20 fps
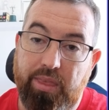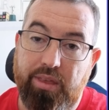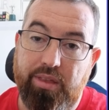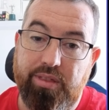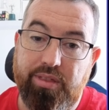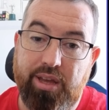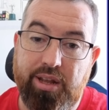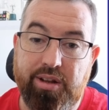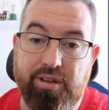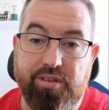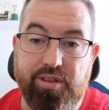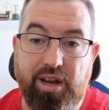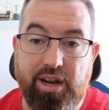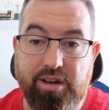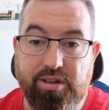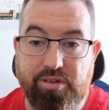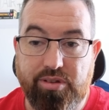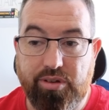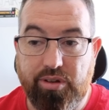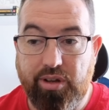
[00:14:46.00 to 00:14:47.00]
then it
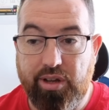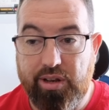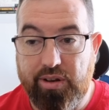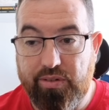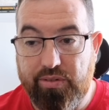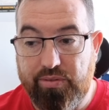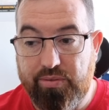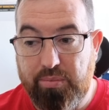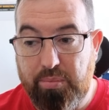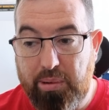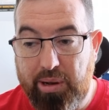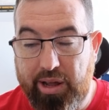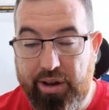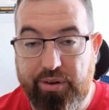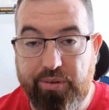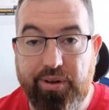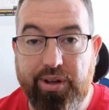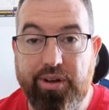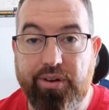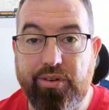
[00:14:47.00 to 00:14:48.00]
starts to kind of
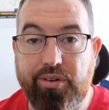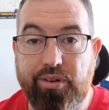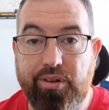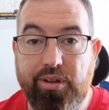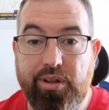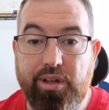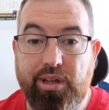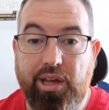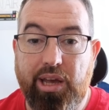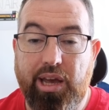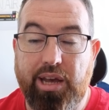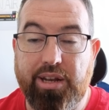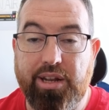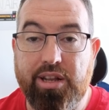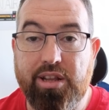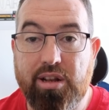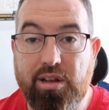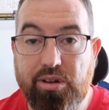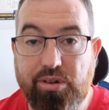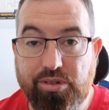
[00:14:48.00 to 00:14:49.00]
plateau out, and then
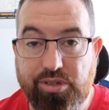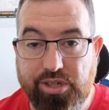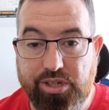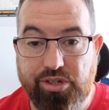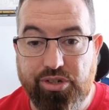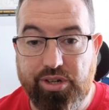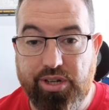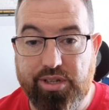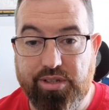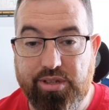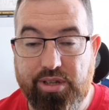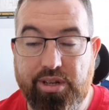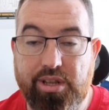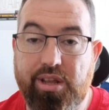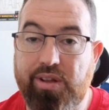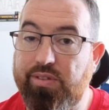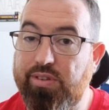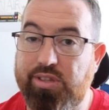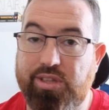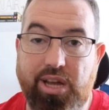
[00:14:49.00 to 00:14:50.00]
you lose interest, and you
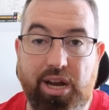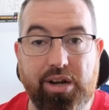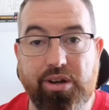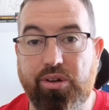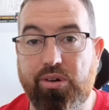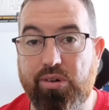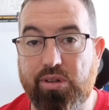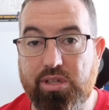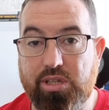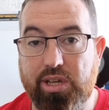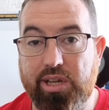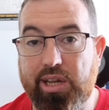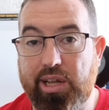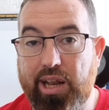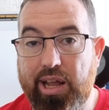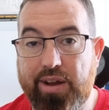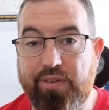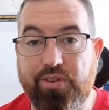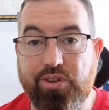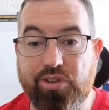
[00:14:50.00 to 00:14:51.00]
have to start the whole cycle
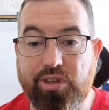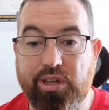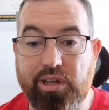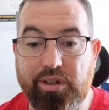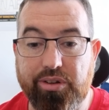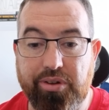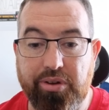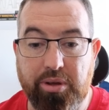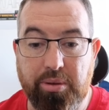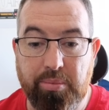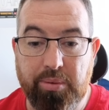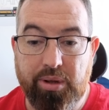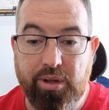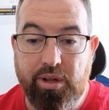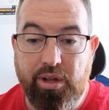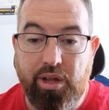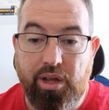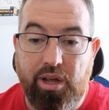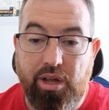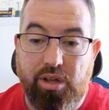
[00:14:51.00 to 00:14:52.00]
every single time.
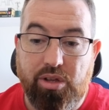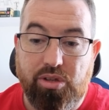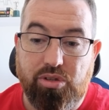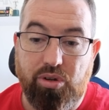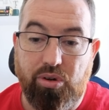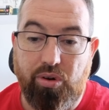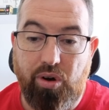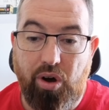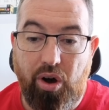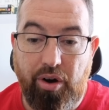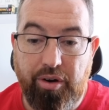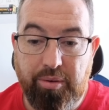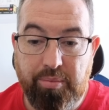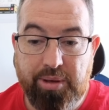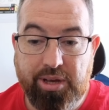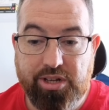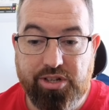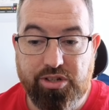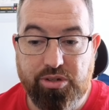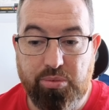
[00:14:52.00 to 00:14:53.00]
So
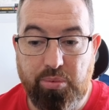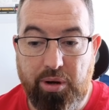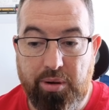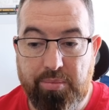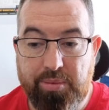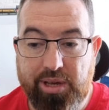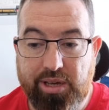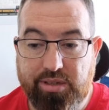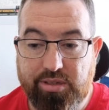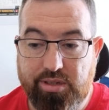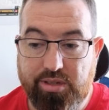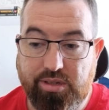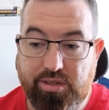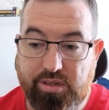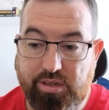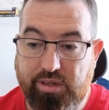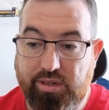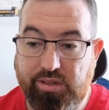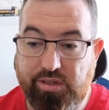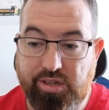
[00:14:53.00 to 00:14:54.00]
automation is what makes this
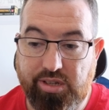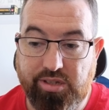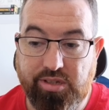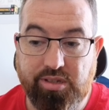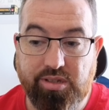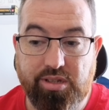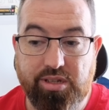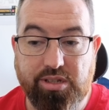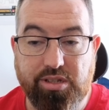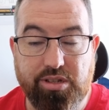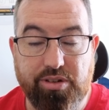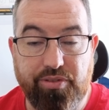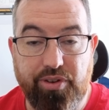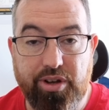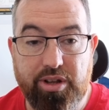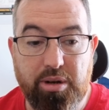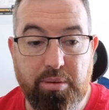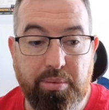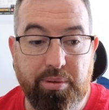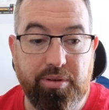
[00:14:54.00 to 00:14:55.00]
consistency
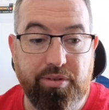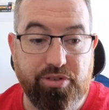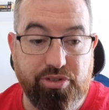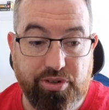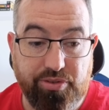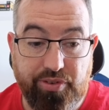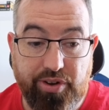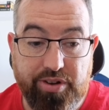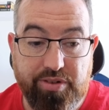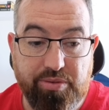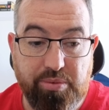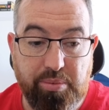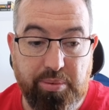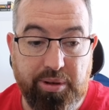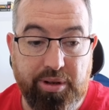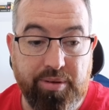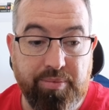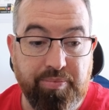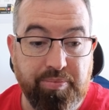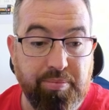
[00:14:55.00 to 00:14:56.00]

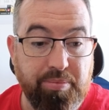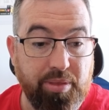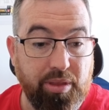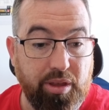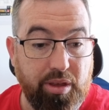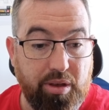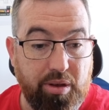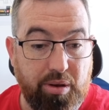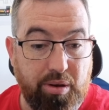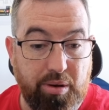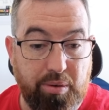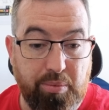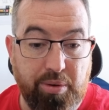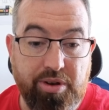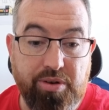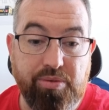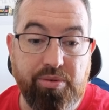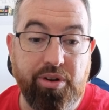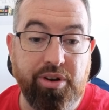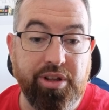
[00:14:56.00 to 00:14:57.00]
survivable. When
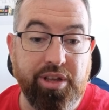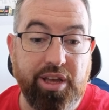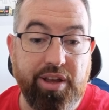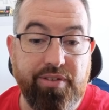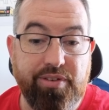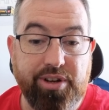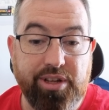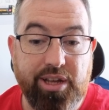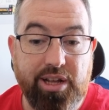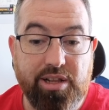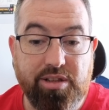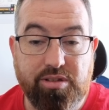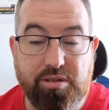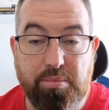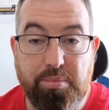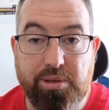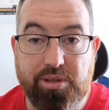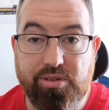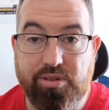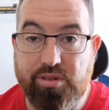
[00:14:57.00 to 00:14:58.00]
you're running everything else, the
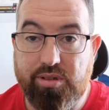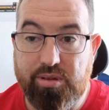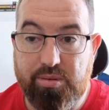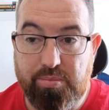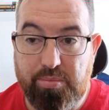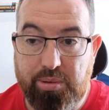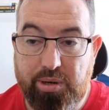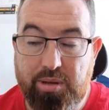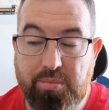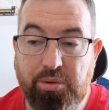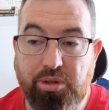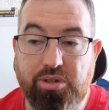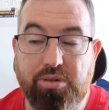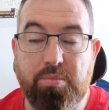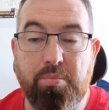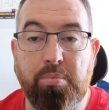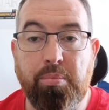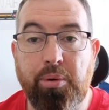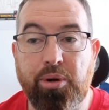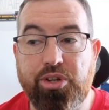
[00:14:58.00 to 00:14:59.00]
business is pretty
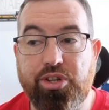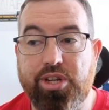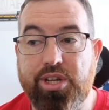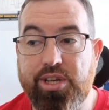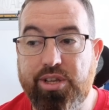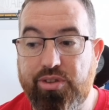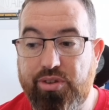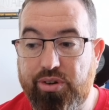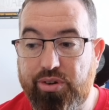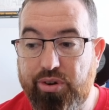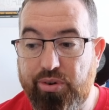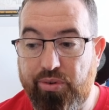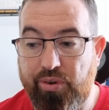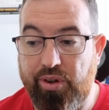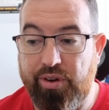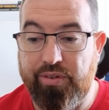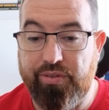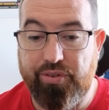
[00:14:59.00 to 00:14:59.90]
much easier to run for